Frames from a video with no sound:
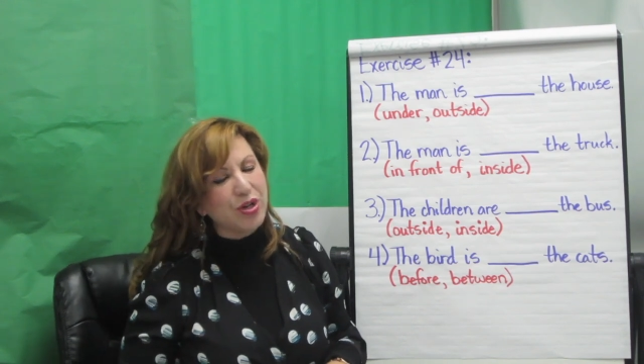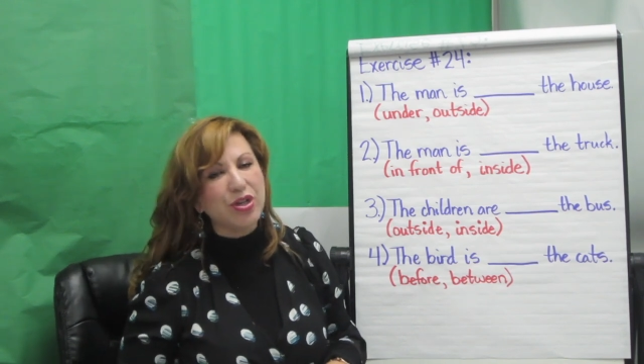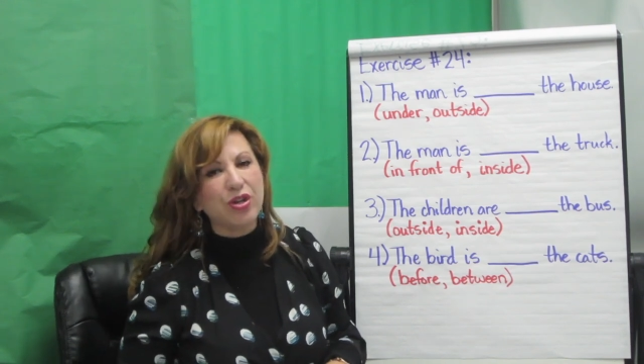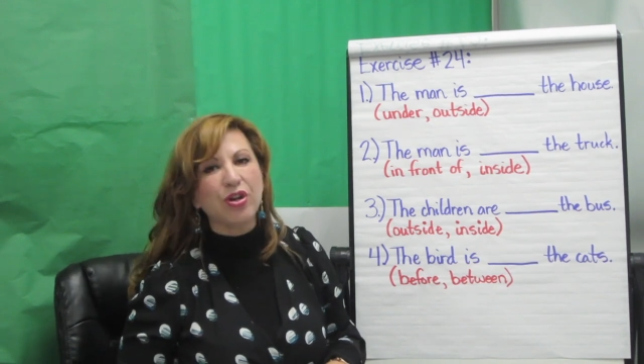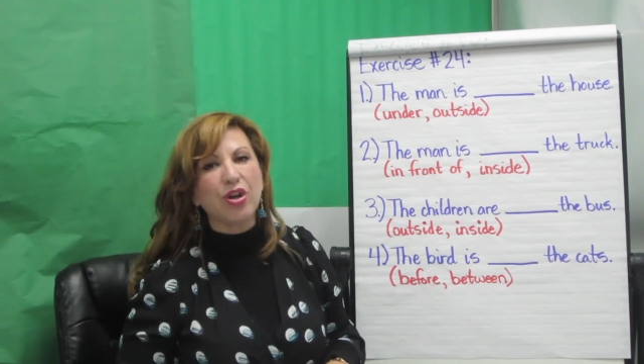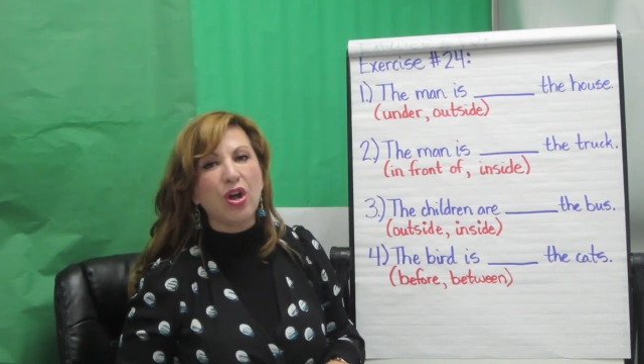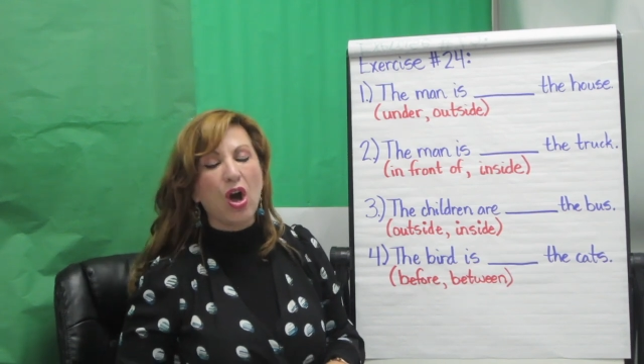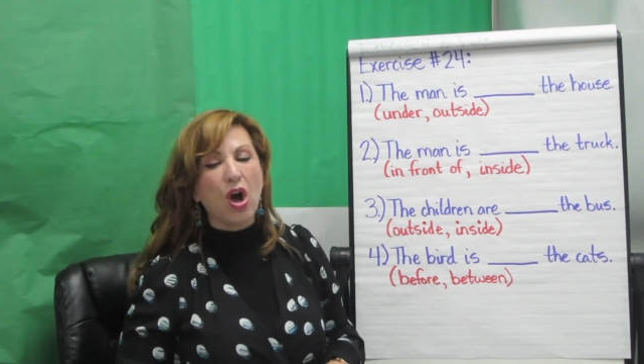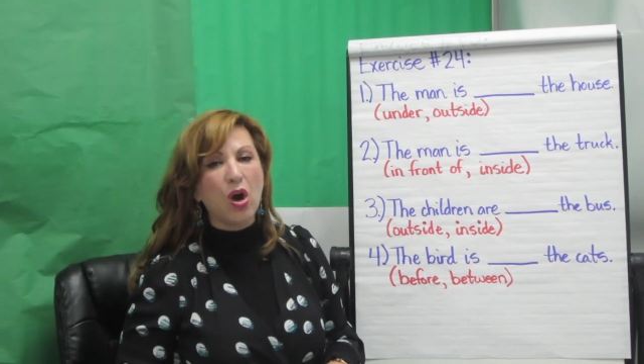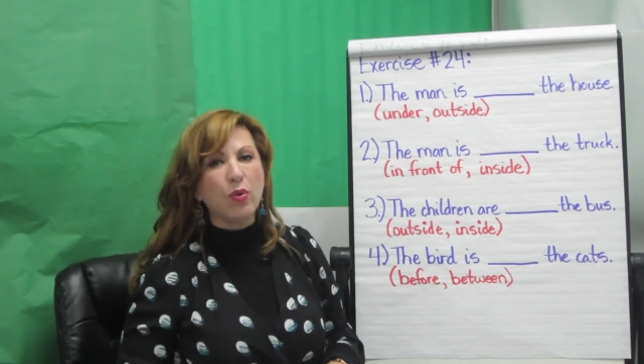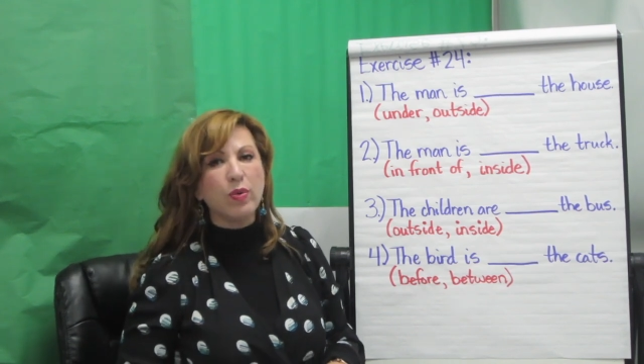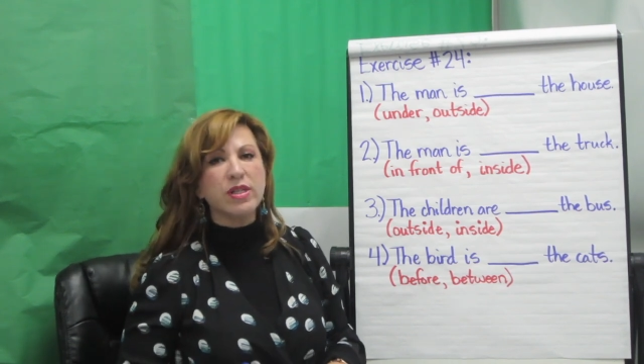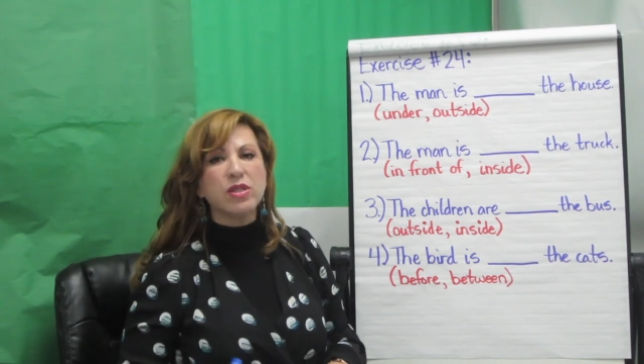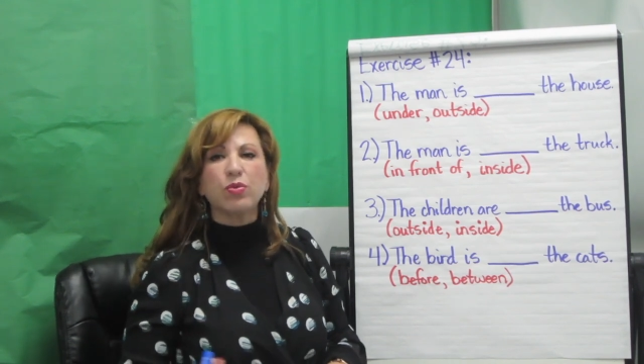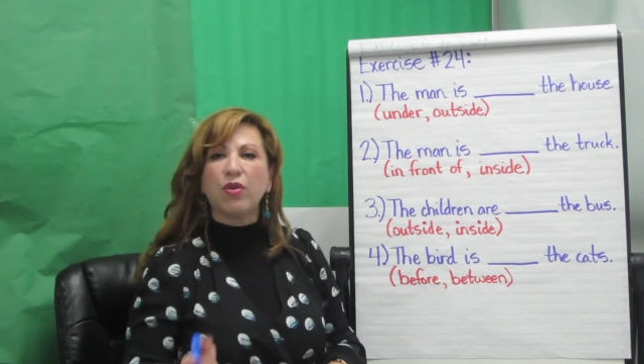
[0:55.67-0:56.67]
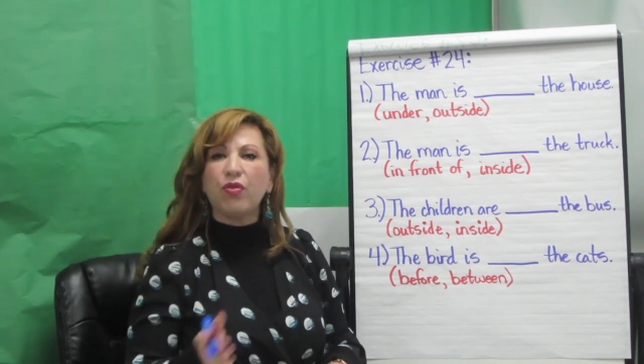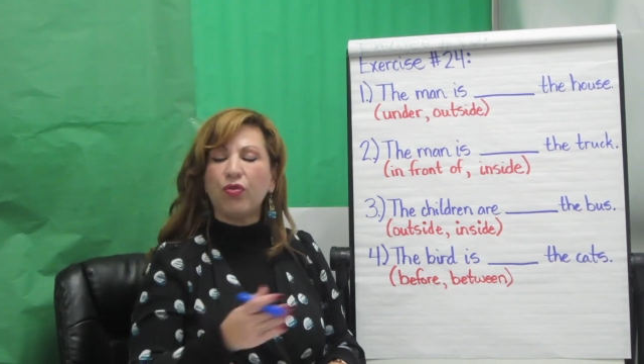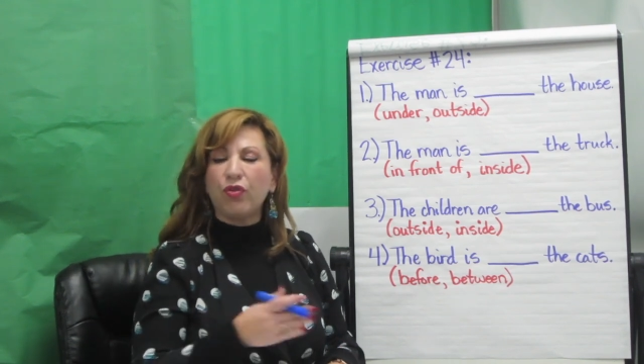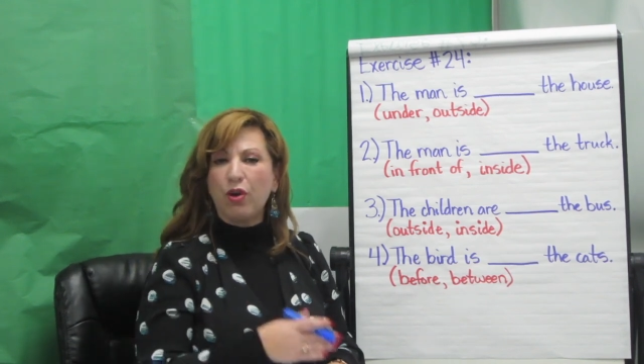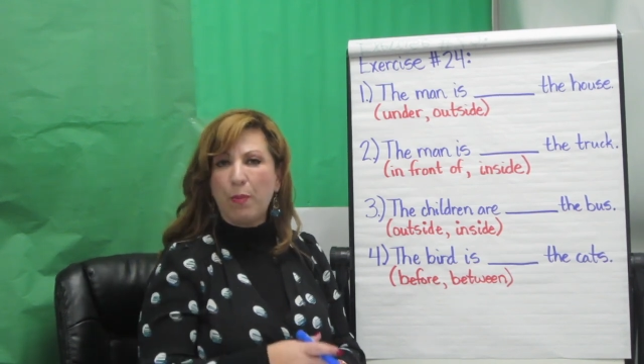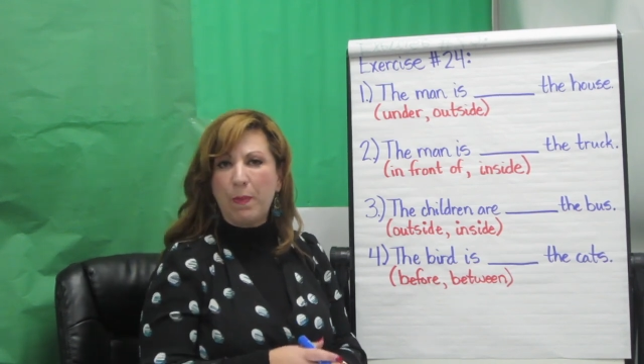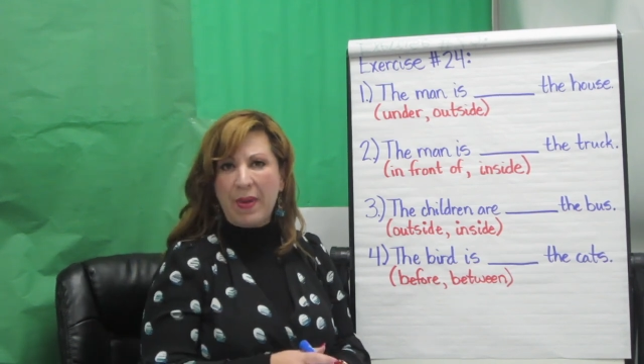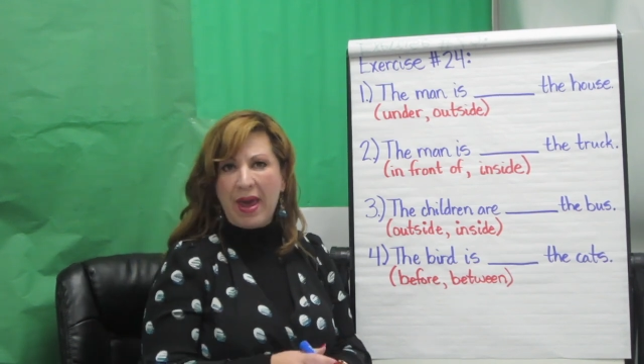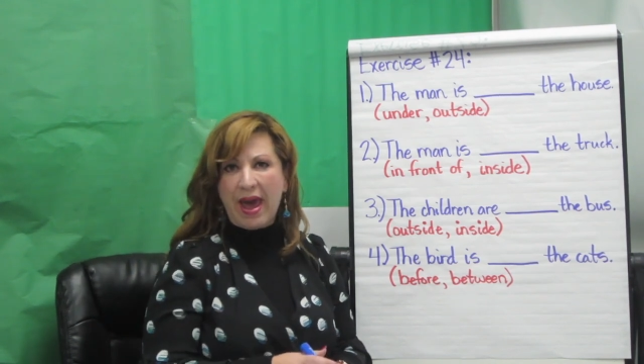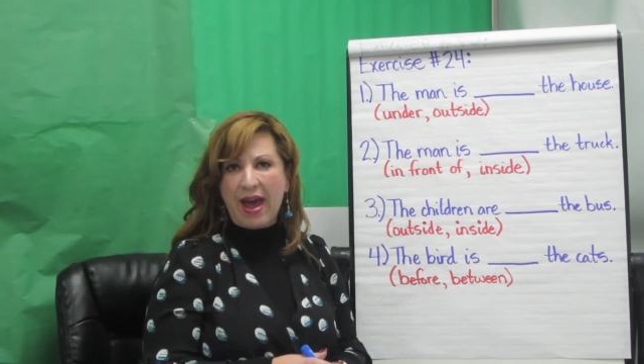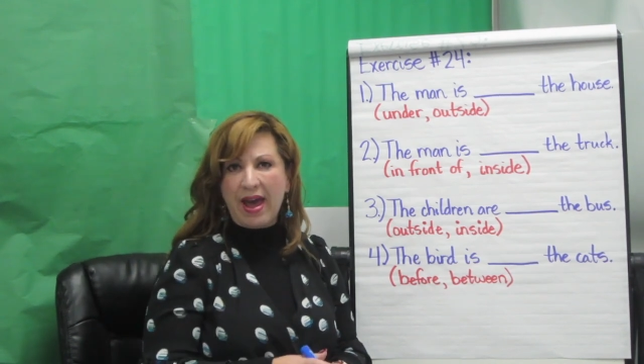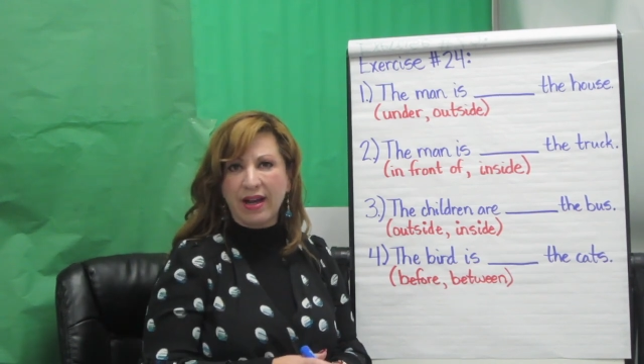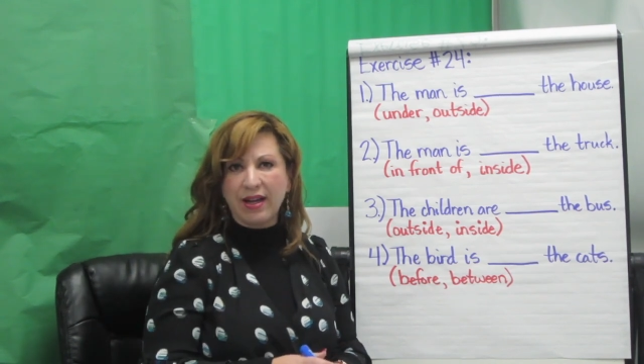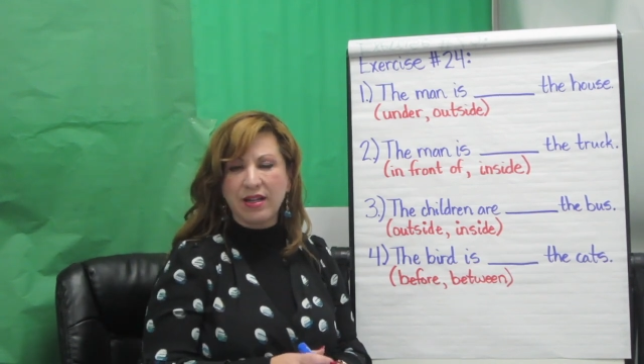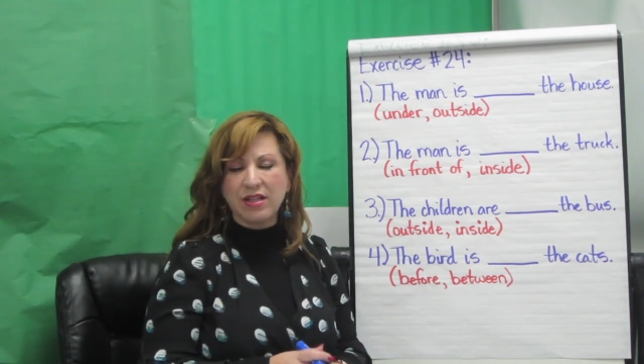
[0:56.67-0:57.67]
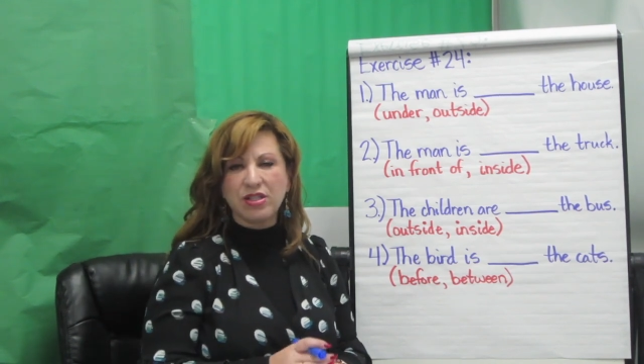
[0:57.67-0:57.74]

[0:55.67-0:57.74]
you could always refer back